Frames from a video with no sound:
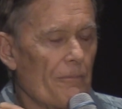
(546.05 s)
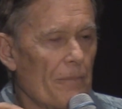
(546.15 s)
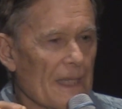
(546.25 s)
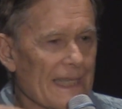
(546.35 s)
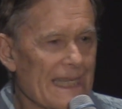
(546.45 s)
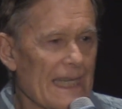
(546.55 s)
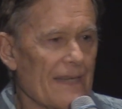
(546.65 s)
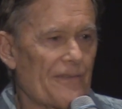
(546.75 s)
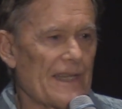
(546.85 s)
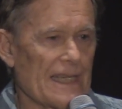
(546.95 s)

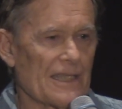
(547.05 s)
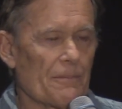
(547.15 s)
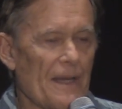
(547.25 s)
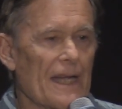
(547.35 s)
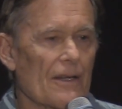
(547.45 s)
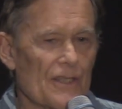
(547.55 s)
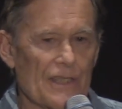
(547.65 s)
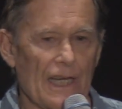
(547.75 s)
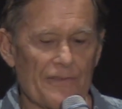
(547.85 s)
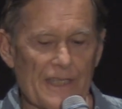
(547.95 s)
believe things about
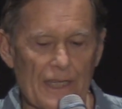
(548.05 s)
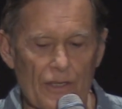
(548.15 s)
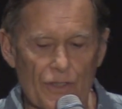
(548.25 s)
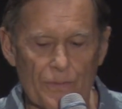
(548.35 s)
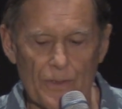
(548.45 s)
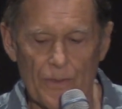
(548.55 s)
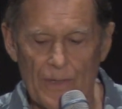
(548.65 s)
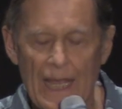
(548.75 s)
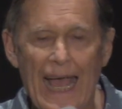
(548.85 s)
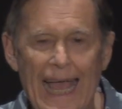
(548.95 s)
ourselves that aren't true.
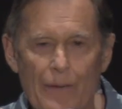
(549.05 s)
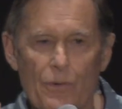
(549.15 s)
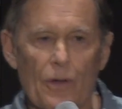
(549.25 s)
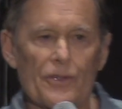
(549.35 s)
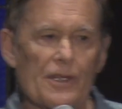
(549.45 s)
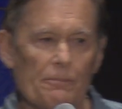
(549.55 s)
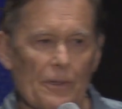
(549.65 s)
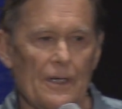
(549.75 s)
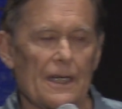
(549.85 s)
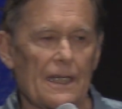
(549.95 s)
I wrote the
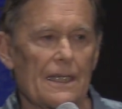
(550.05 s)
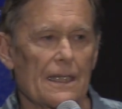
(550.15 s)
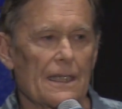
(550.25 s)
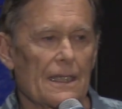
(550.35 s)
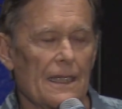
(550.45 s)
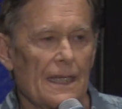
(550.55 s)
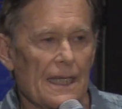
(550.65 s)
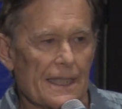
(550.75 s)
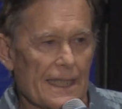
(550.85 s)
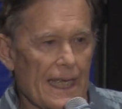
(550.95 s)
book
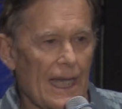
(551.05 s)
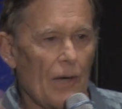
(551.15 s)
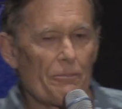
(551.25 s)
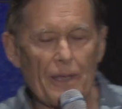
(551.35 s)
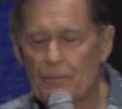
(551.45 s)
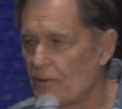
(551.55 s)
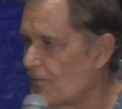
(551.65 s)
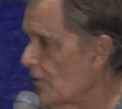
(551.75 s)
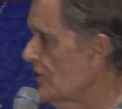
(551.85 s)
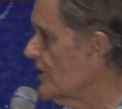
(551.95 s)
to help people,
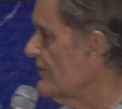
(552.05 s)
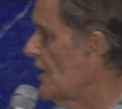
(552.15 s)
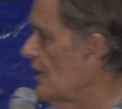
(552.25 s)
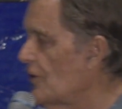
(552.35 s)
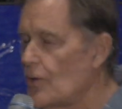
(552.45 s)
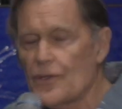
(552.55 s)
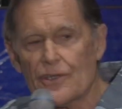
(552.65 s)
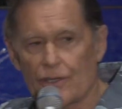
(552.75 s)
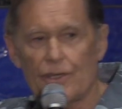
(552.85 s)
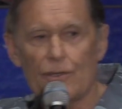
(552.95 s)
first of all, know
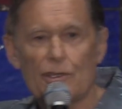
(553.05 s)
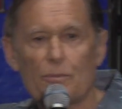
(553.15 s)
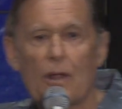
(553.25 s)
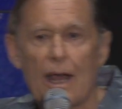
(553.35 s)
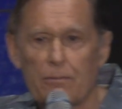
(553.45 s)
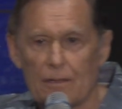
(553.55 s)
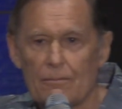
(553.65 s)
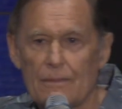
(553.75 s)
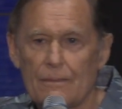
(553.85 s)
there's a huge problem.